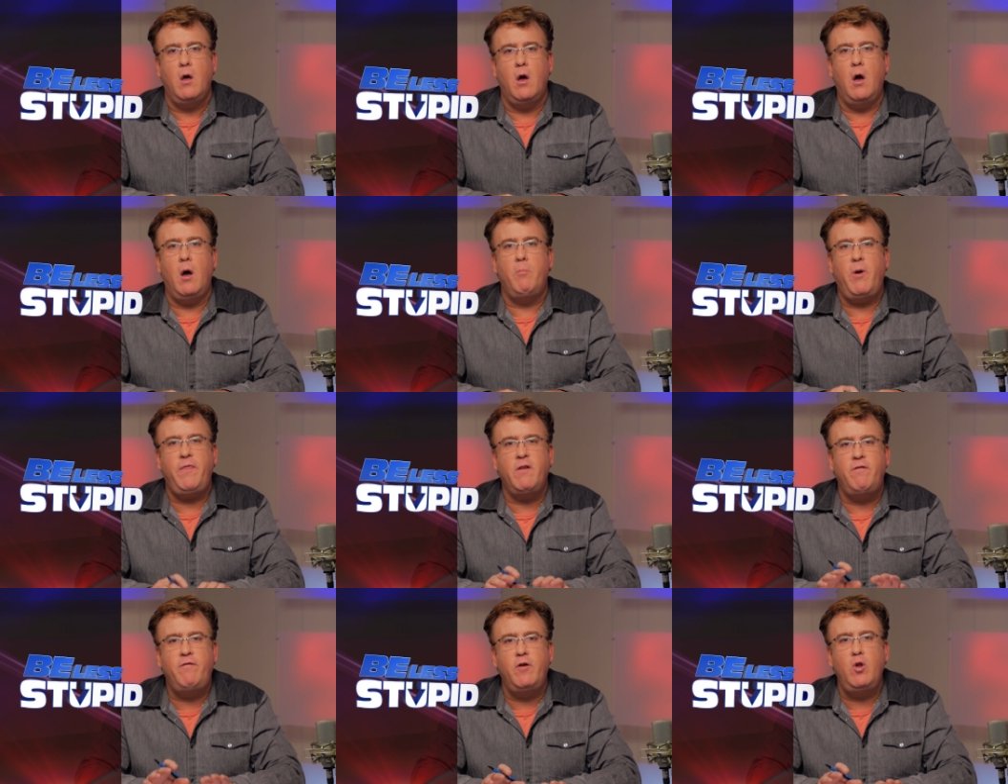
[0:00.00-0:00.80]
uh, but
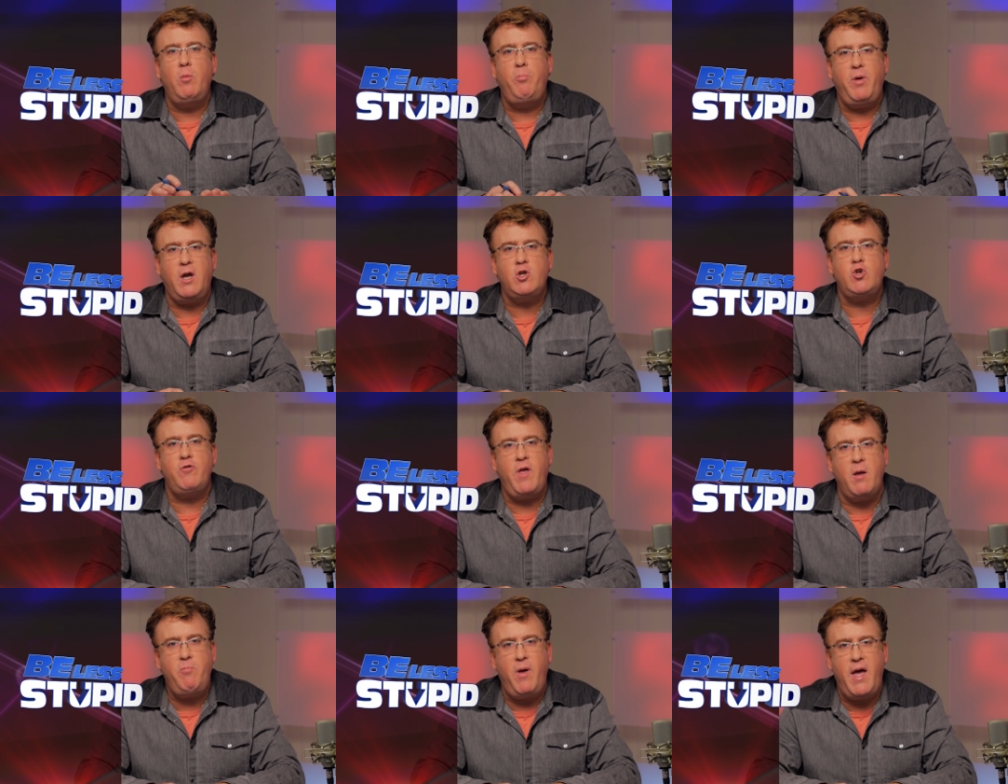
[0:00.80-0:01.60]
the fuller picture
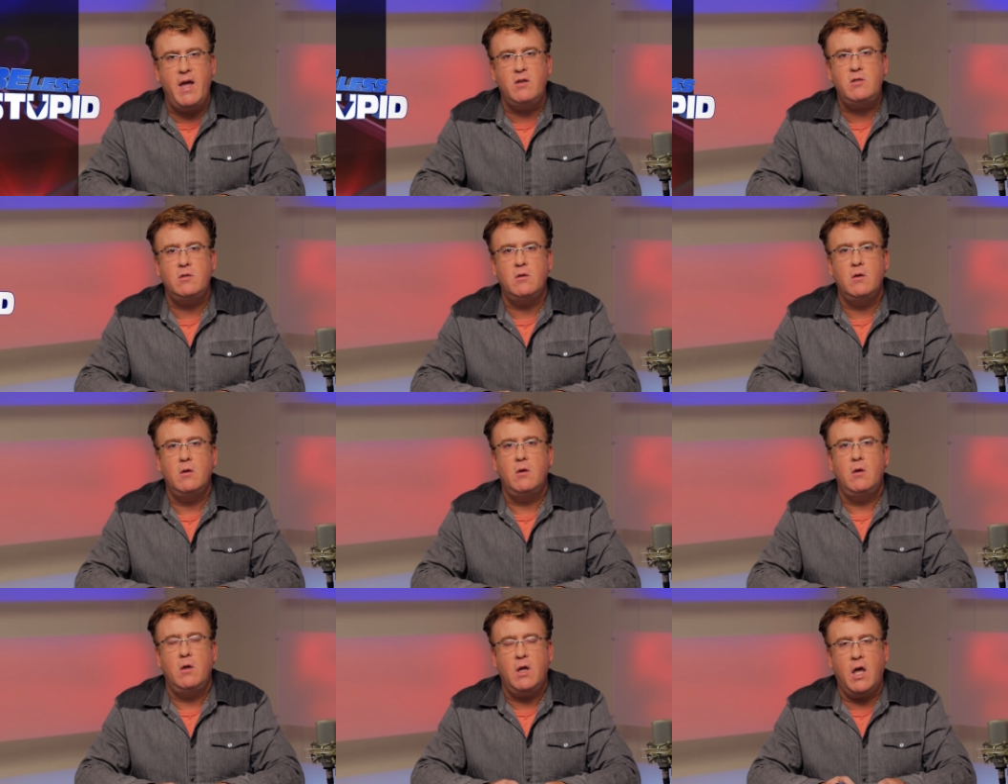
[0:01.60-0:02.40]
they paint
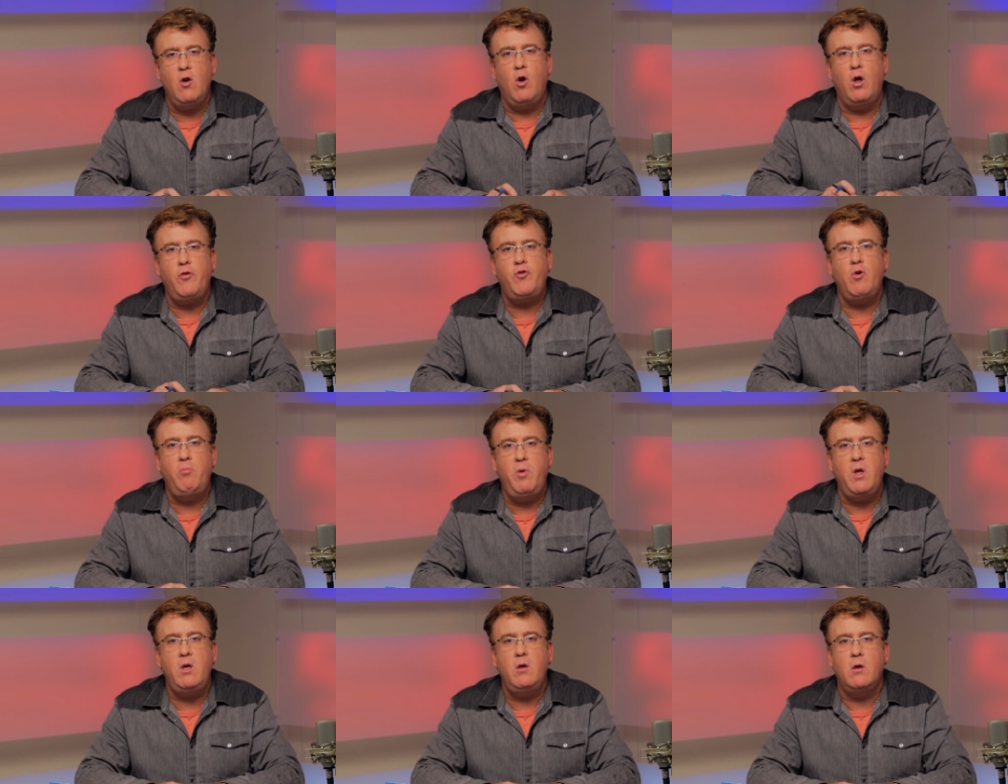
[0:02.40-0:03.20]
can also
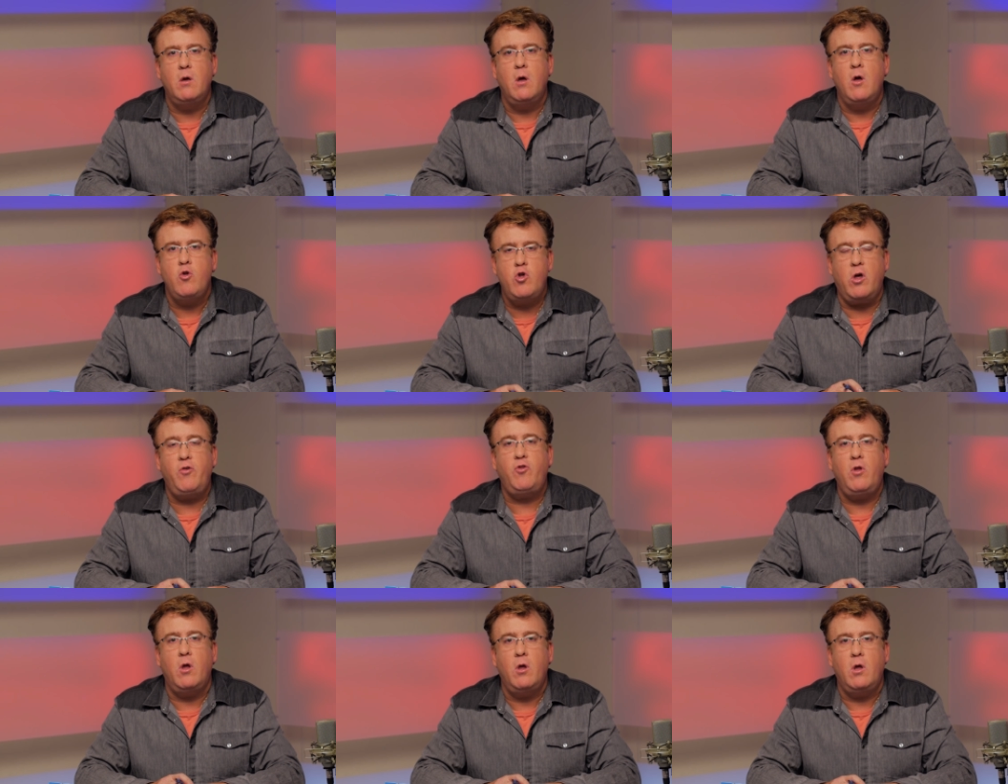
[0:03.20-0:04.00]
be
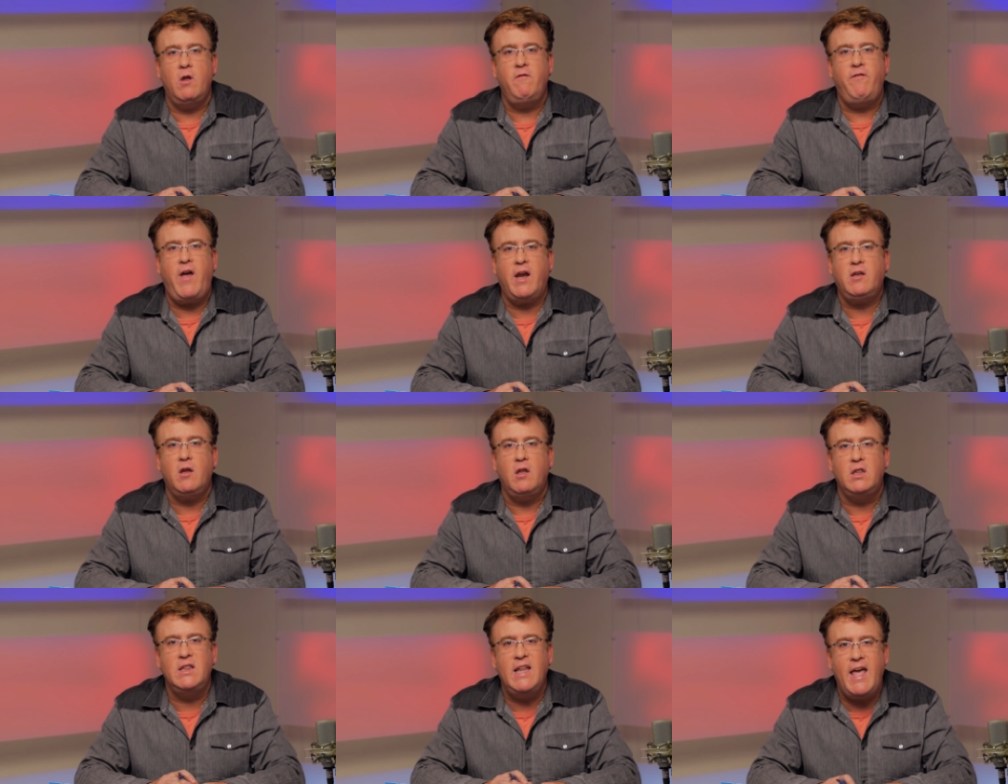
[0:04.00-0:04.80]
just, in fact,
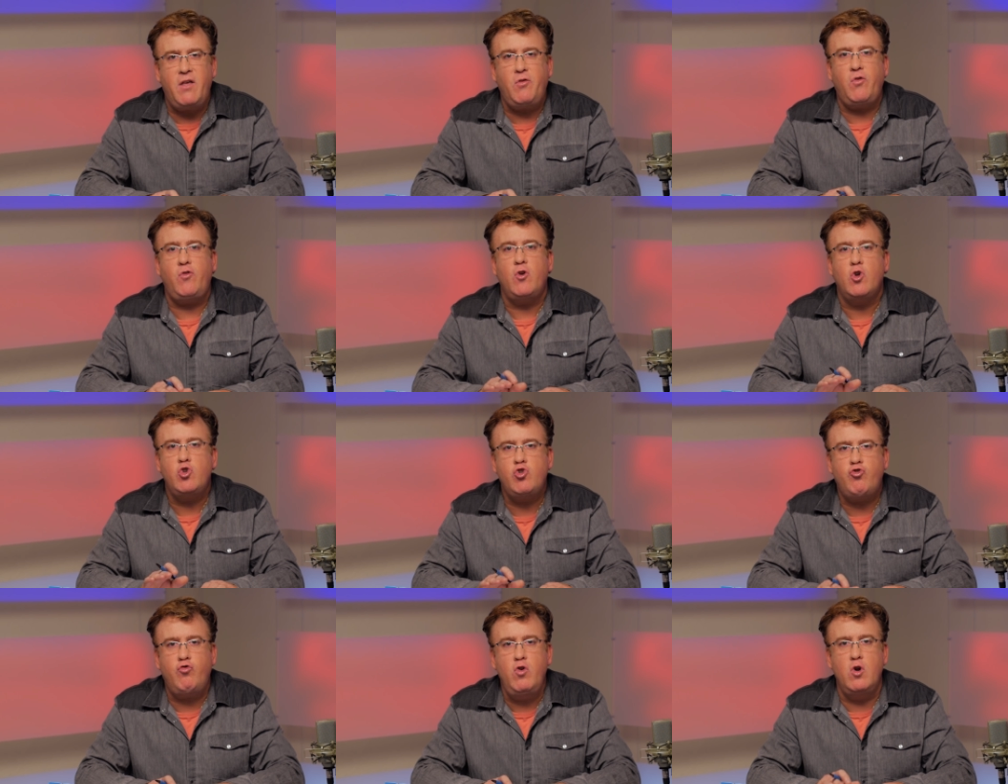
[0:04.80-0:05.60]
less
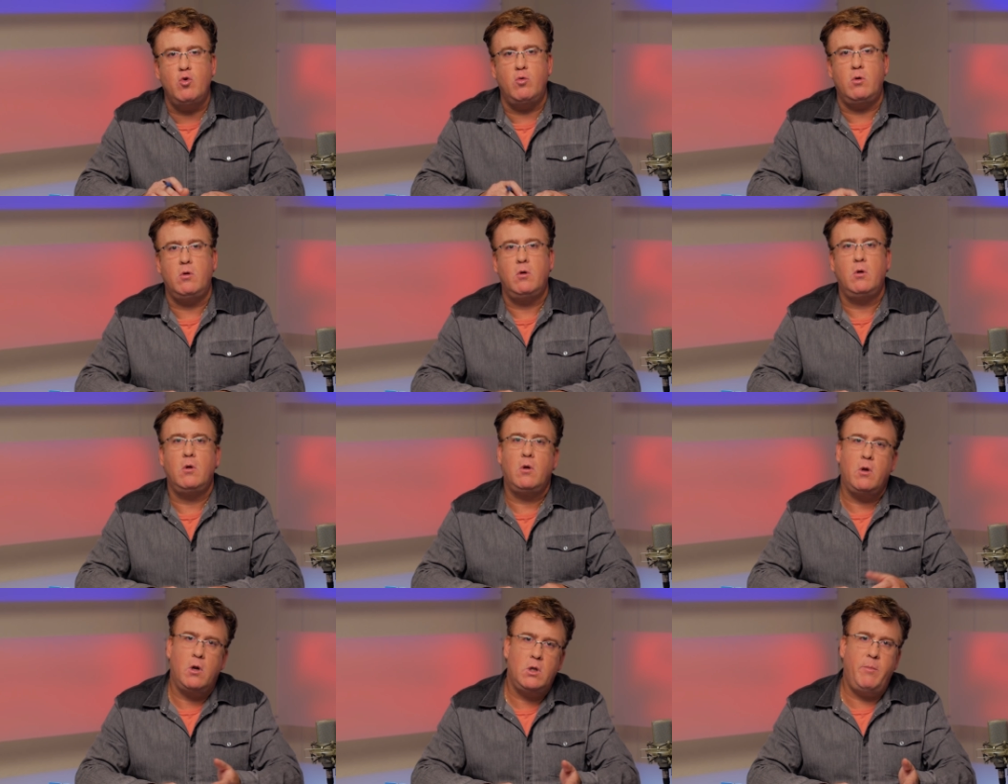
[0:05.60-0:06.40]
true.
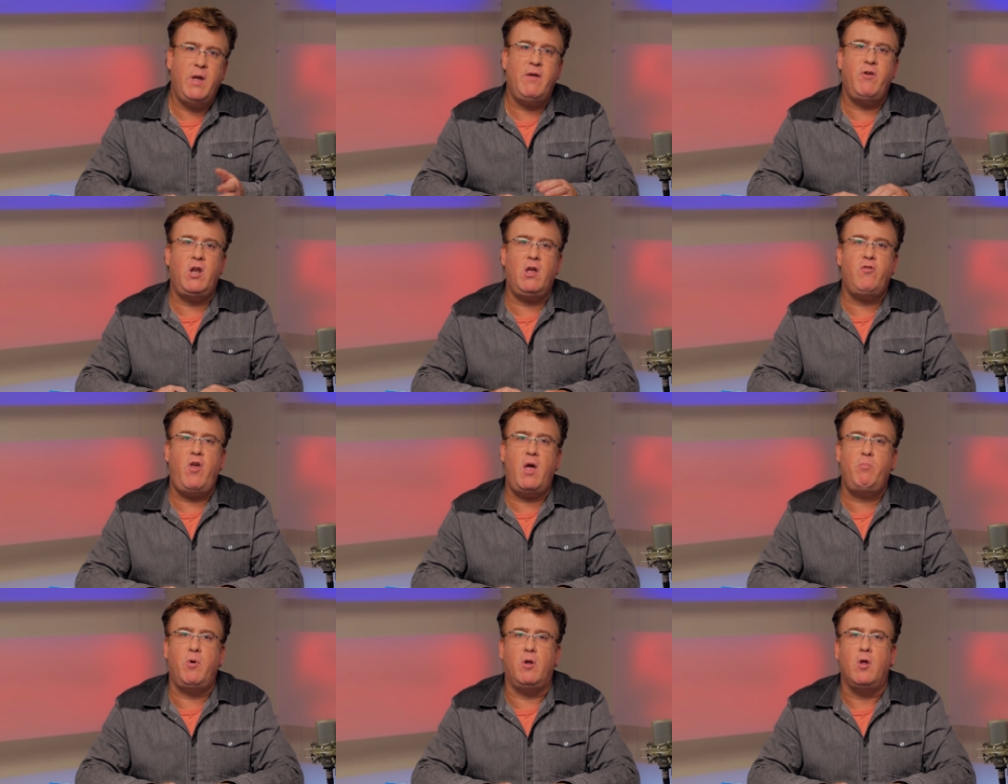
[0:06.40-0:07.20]
Let me give you an
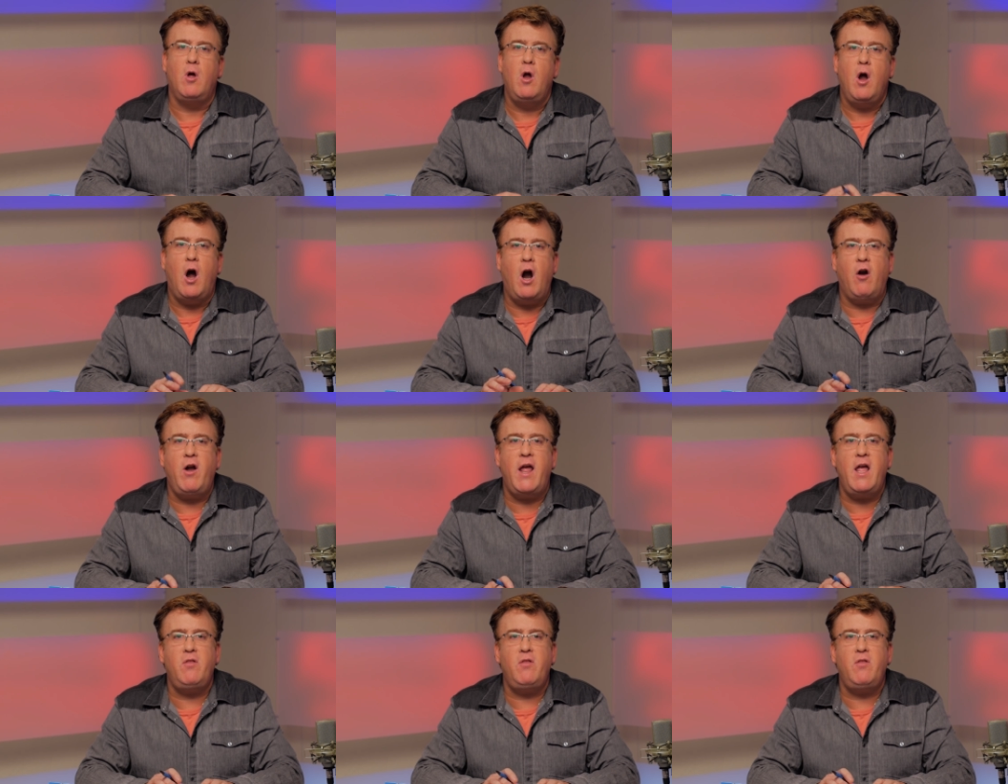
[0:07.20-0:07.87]
example. Our